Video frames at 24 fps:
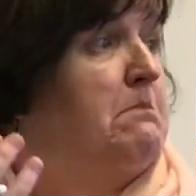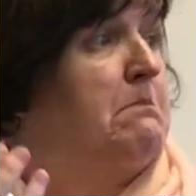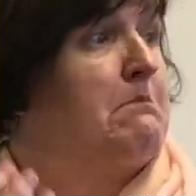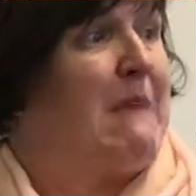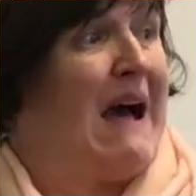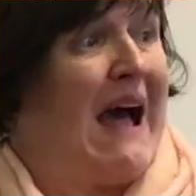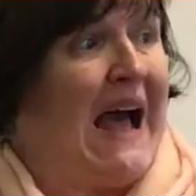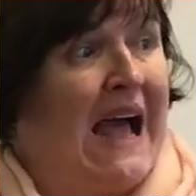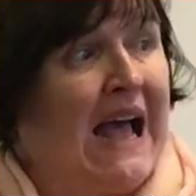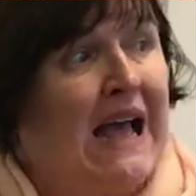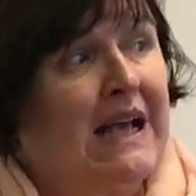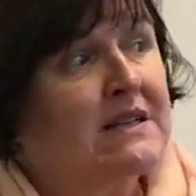
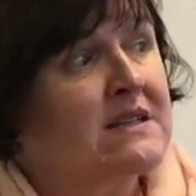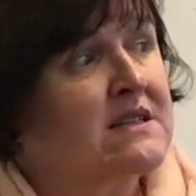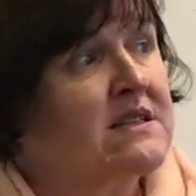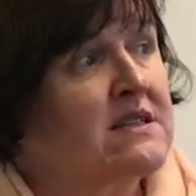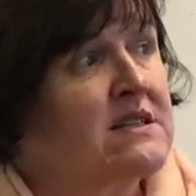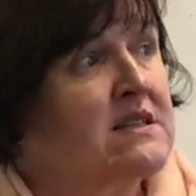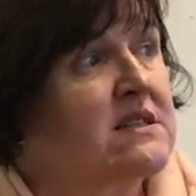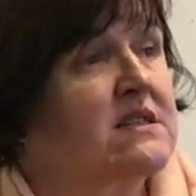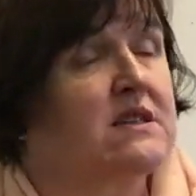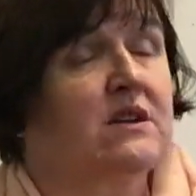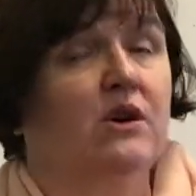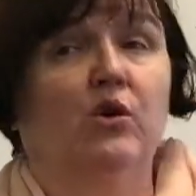
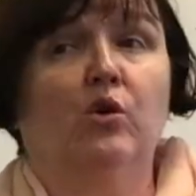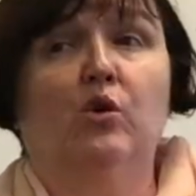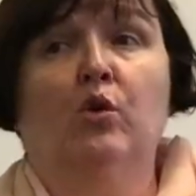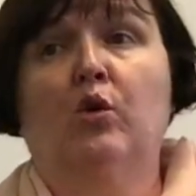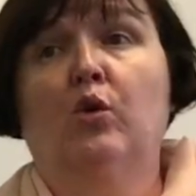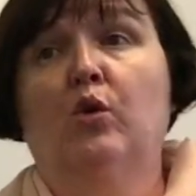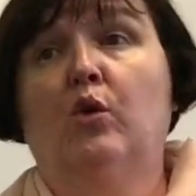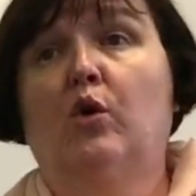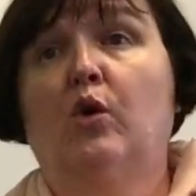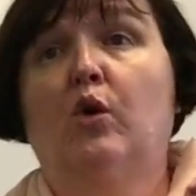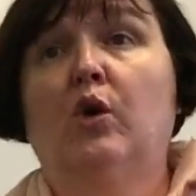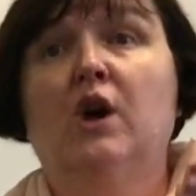mass
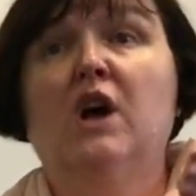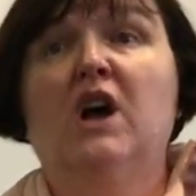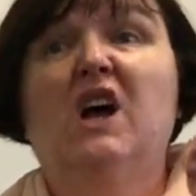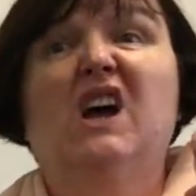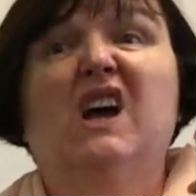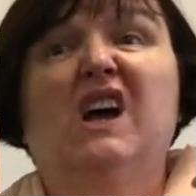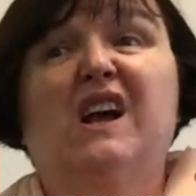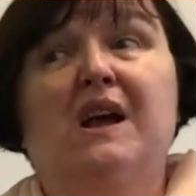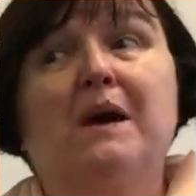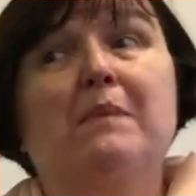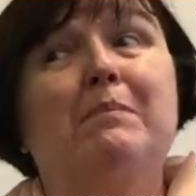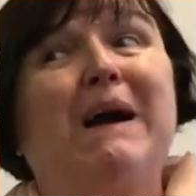or
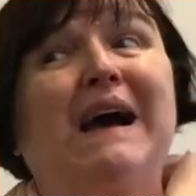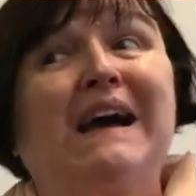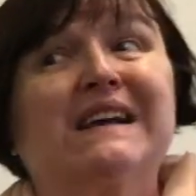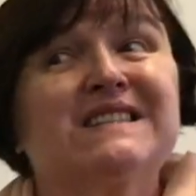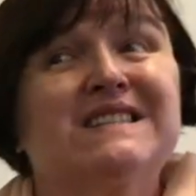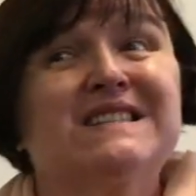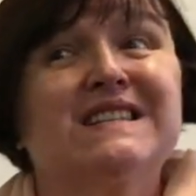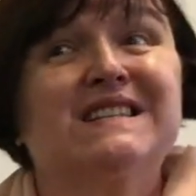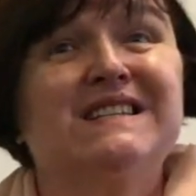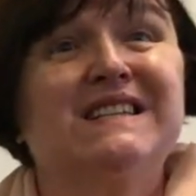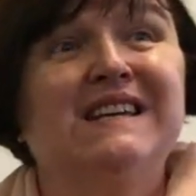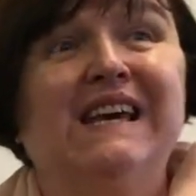
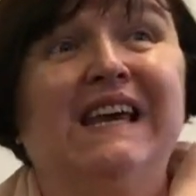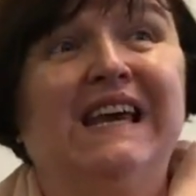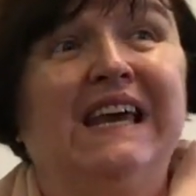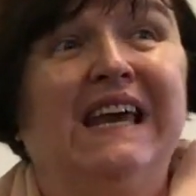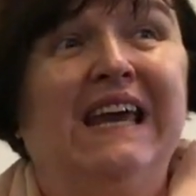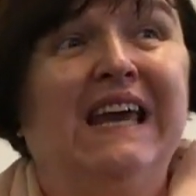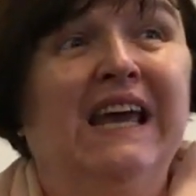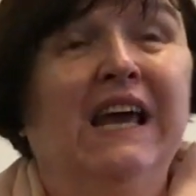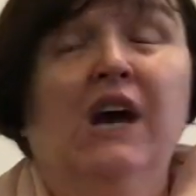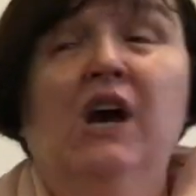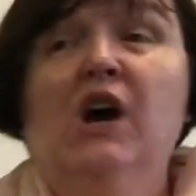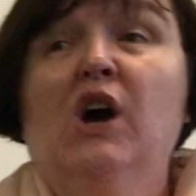
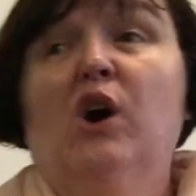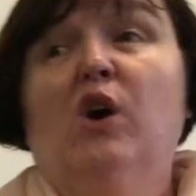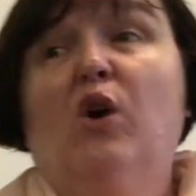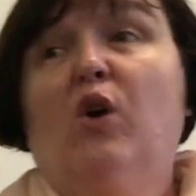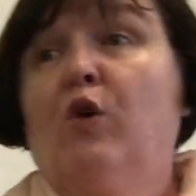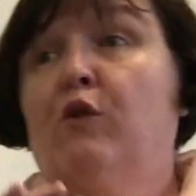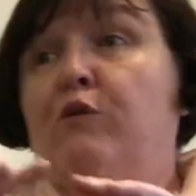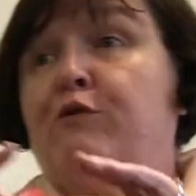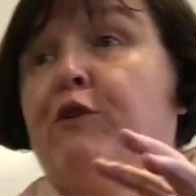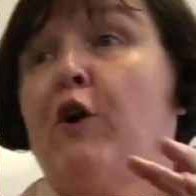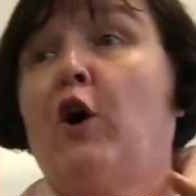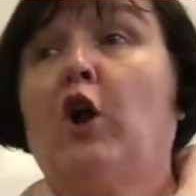capacity
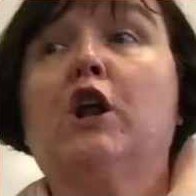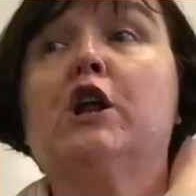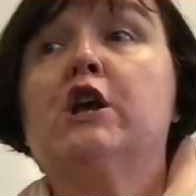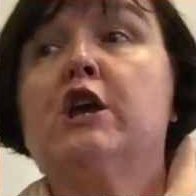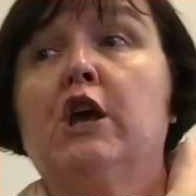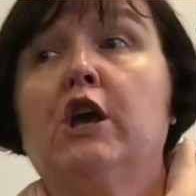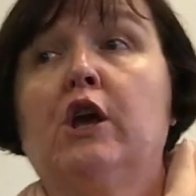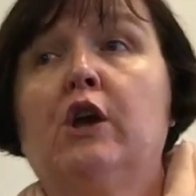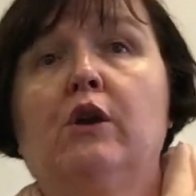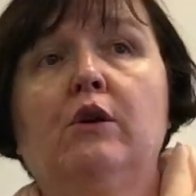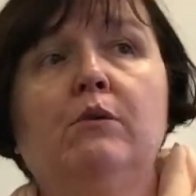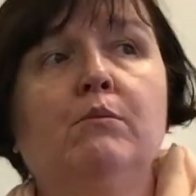or
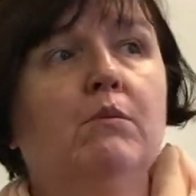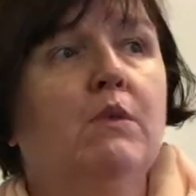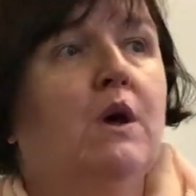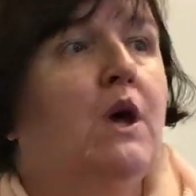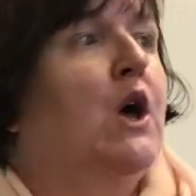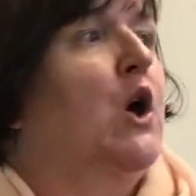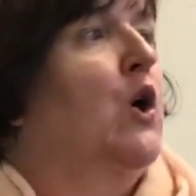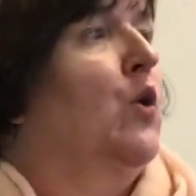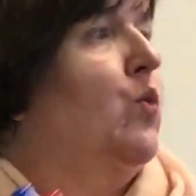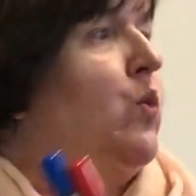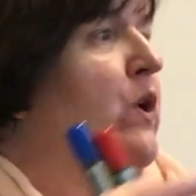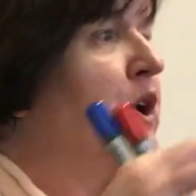volume,
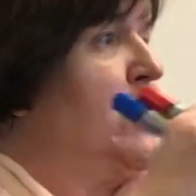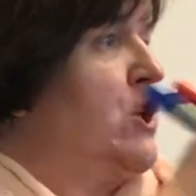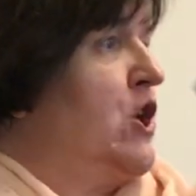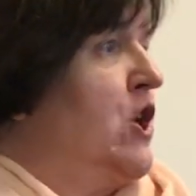we